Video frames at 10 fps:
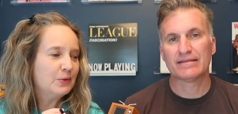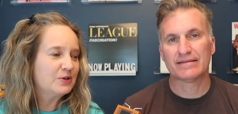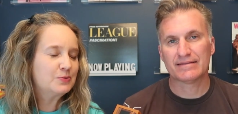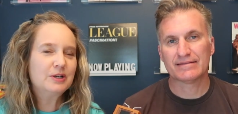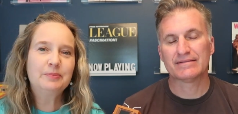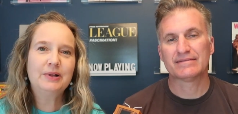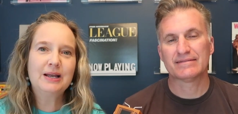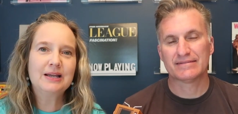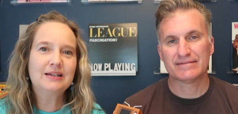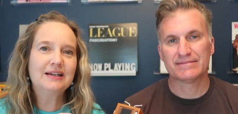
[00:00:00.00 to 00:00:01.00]
Speaker 1: We wish we could
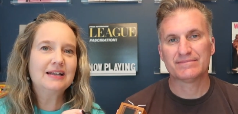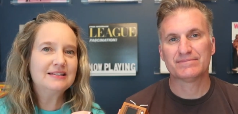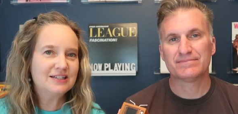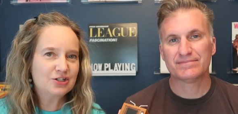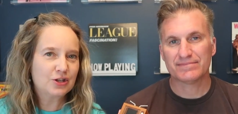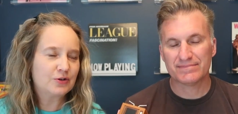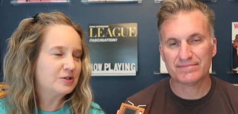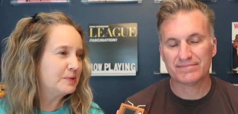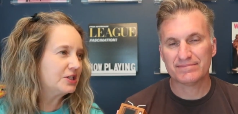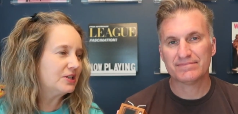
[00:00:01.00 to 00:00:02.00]
play against each other,
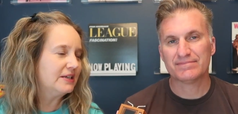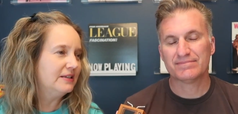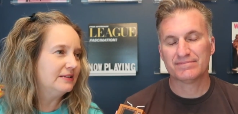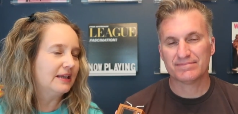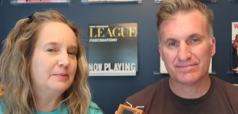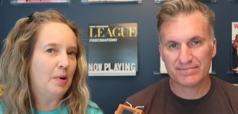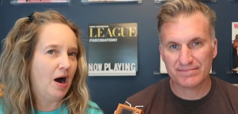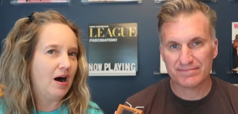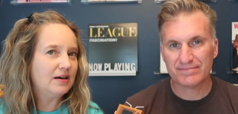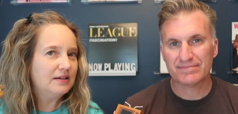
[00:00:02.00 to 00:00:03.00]
especially in like
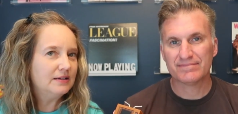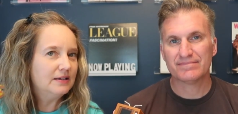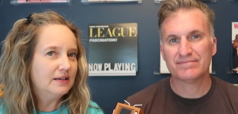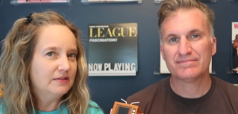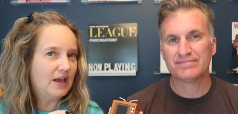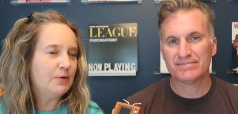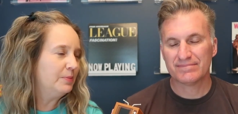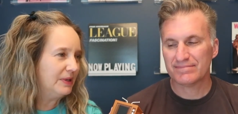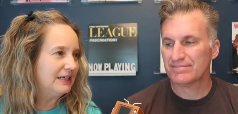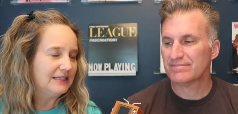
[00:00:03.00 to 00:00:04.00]
Pong. That
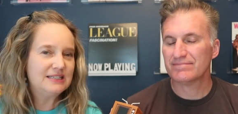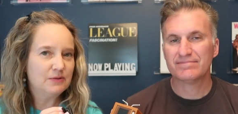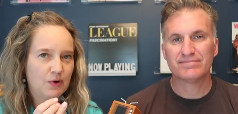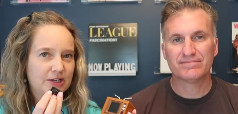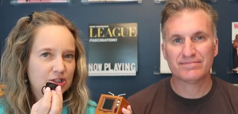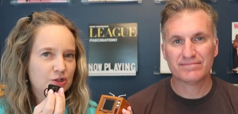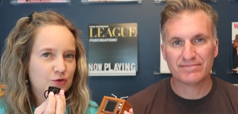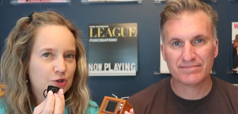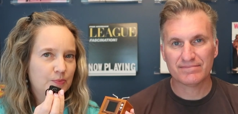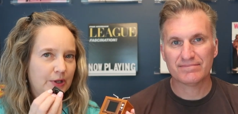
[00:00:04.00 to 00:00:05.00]
would be an easy one to
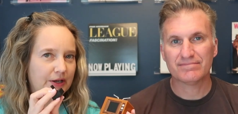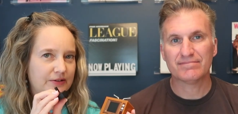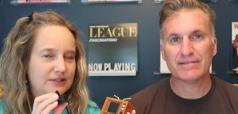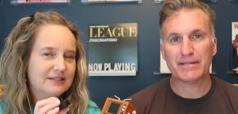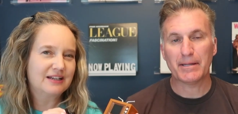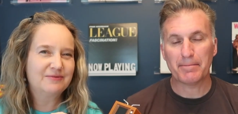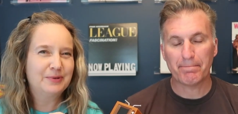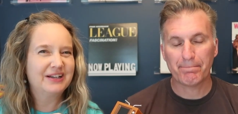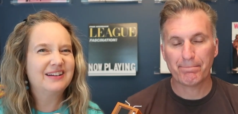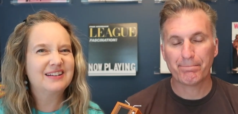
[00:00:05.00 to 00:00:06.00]
do two players instead of
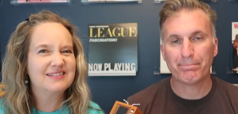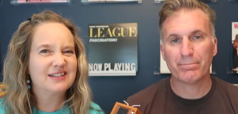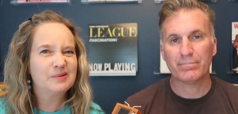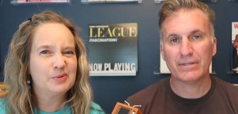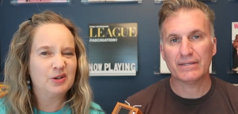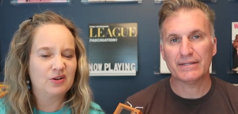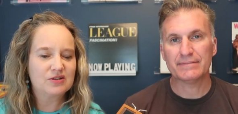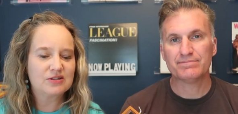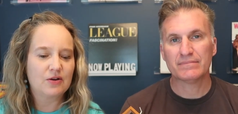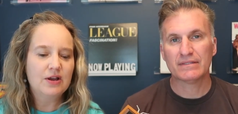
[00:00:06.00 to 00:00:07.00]
playing against the
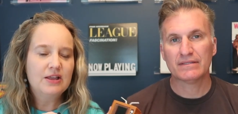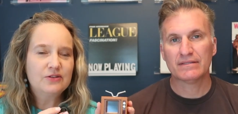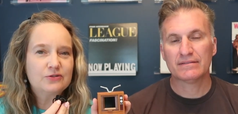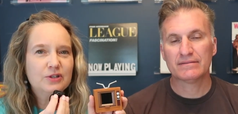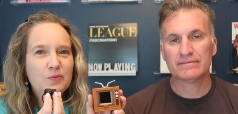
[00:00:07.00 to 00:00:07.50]
computer. So there's